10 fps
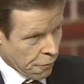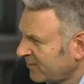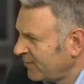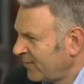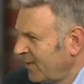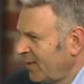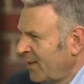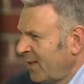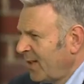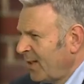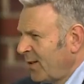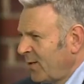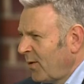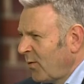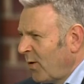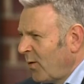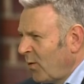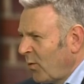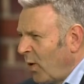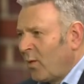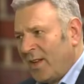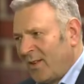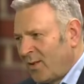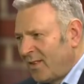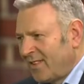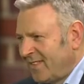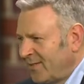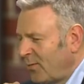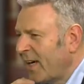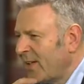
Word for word: First gas. Well, we don't like to call it first gas because uh,